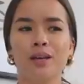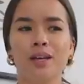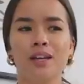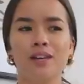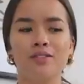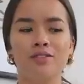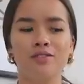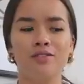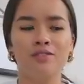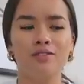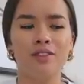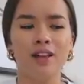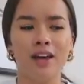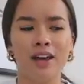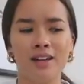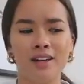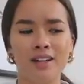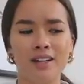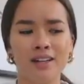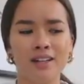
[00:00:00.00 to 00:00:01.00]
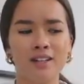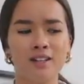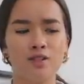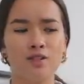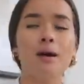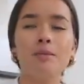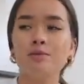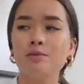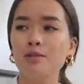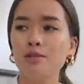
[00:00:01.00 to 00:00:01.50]
And if that ending is
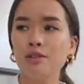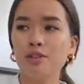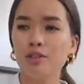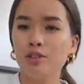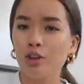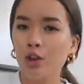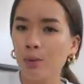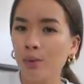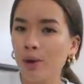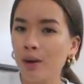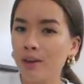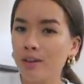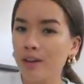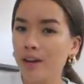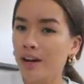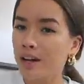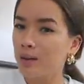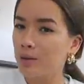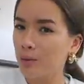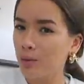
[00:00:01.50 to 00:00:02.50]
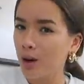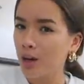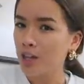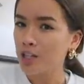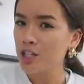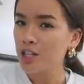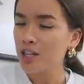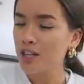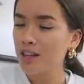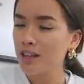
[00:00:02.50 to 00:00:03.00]
absolutely nowhere that I can
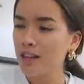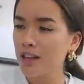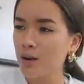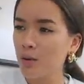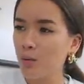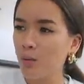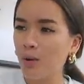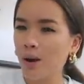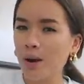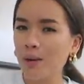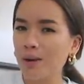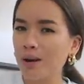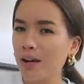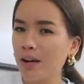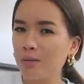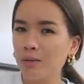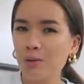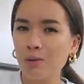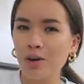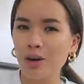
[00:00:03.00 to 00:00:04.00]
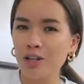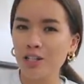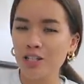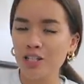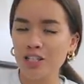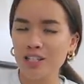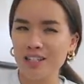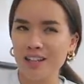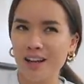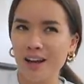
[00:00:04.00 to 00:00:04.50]
watch it, then why would I be
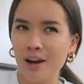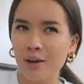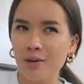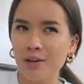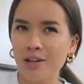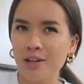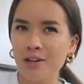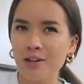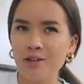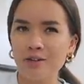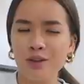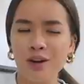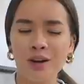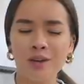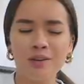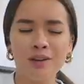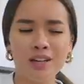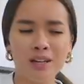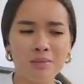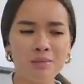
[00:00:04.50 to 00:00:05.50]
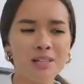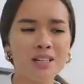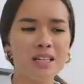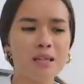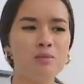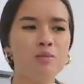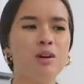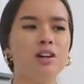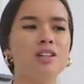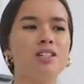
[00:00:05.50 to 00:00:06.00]
watching it now, you know? So I don't think I'm going to
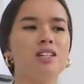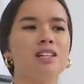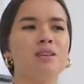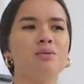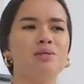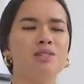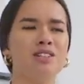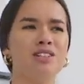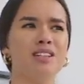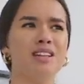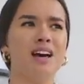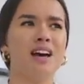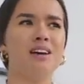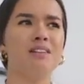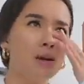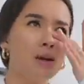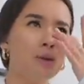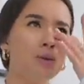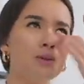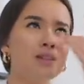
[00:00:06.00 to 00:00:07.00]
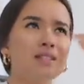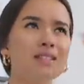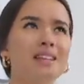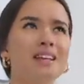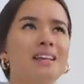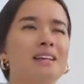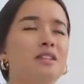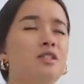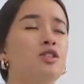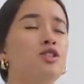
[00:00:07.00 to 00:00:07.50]
keep watching it, which is sad. But I wasn't
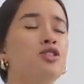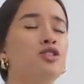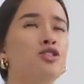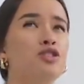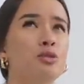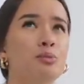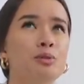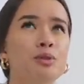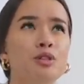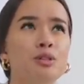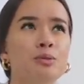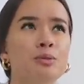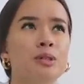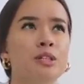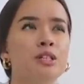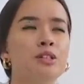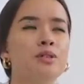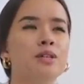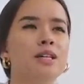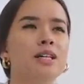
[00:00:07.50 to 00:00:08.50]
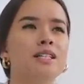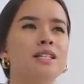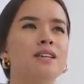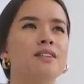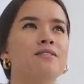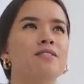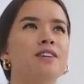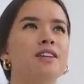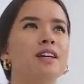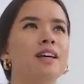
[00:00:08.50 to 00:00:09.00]
like super, super into it because I
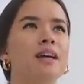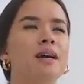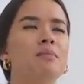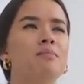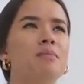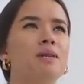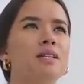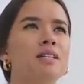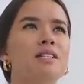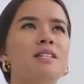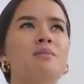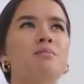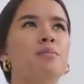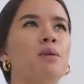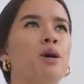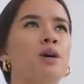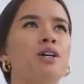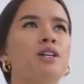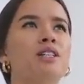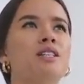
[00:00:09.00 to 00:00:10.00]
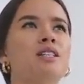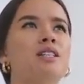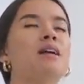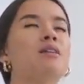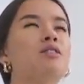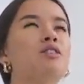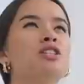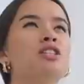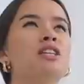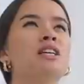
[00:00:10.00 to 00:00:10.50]
feel like I missed some parts. And I
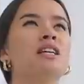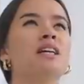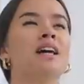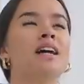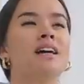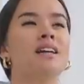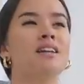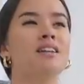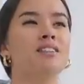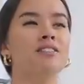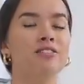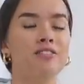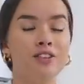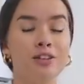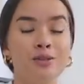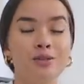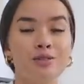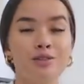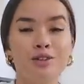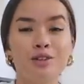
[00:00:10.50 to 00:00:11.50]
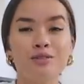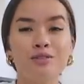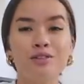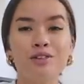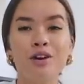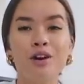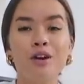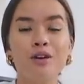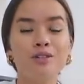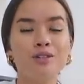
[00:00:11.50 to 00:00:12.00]
was just like kind of confused
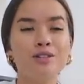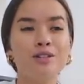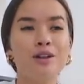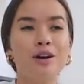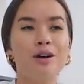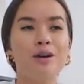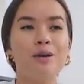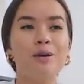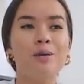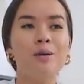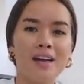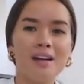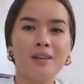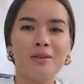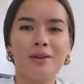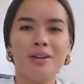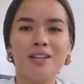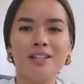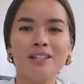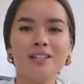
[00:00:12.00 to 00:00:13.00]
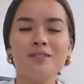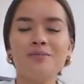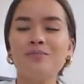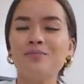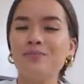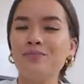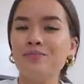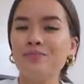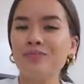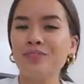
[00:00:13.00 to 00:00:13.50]
overall. So anyways,
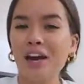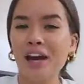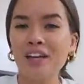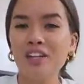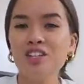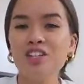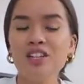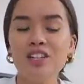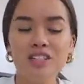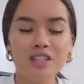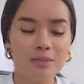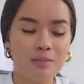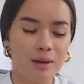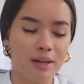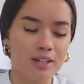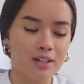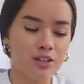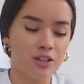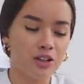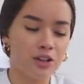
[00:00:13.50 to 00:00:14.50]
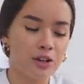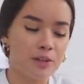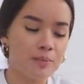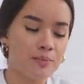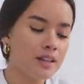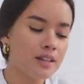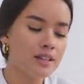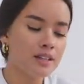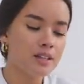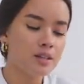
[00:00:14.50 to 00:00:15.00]
I just ate some ice
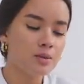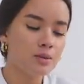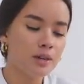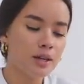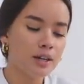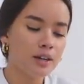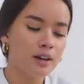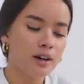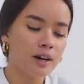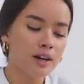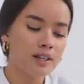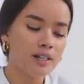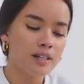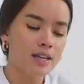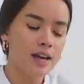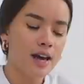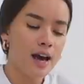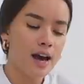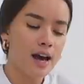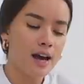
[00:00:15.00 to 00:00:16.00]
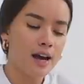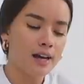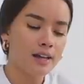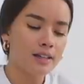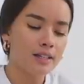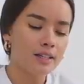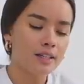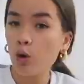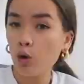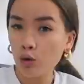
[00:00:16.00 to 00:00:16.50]
cream. This is the one I got
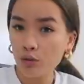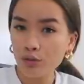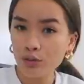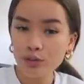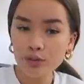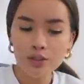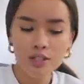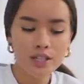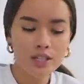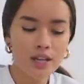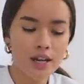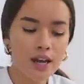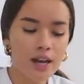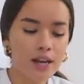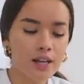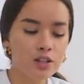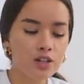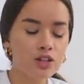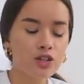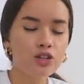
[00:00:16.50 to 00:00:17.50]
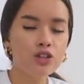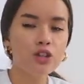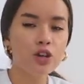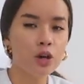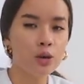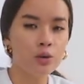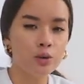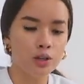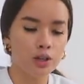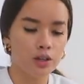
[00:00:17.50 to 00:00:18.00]
at Whole Foods today.
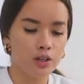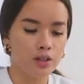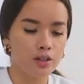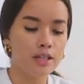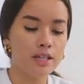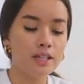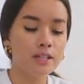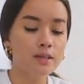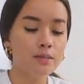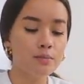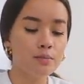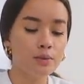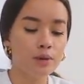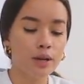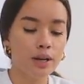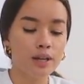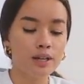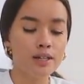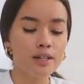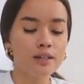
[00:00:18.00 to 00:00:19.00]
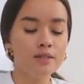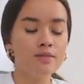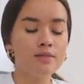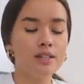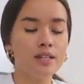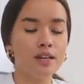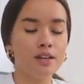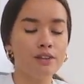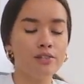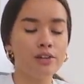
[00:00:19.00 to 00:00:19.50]
So good. This brand of
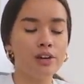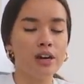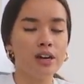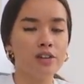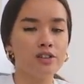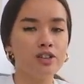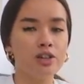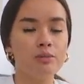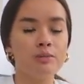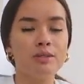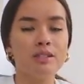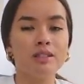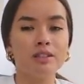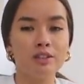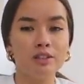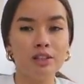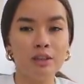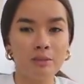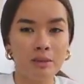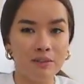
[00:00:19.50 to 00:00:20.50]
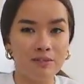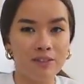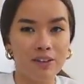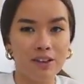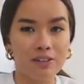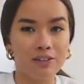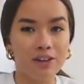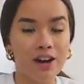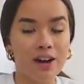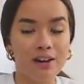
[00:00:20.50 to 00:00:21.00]
dairy-free ice cream is literally my
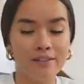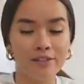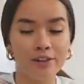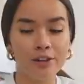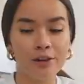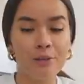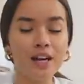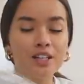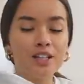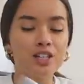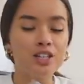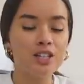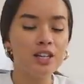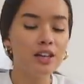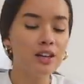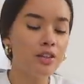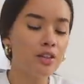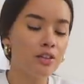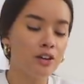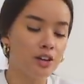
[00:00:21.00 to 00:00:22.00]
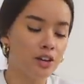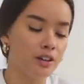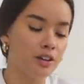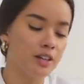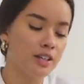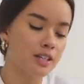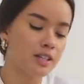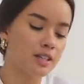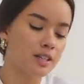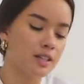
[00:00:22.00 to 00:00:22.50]
favorite ever. I just ate a third of
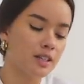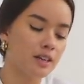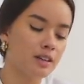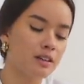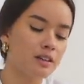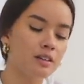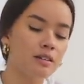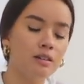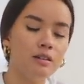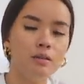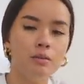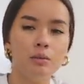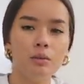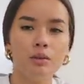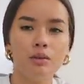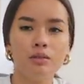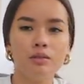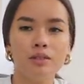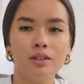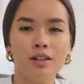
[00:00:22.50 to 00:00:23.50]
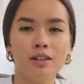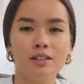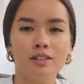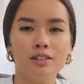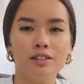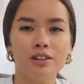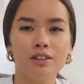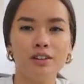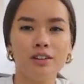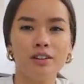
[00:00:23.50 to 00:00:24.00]
this thing. Well, not a
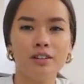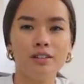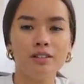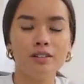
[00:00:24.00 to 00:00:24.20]
third